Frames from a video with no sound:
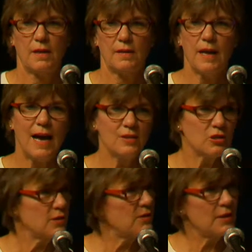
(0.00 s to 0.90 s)
not
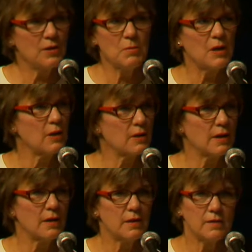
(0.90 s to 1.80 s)
just in
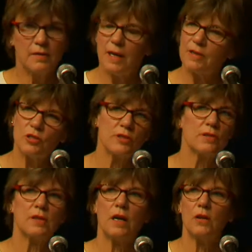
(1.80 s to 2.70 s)
America, not just
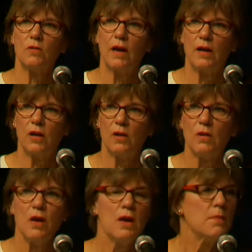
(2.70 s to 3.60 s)
in Colorado,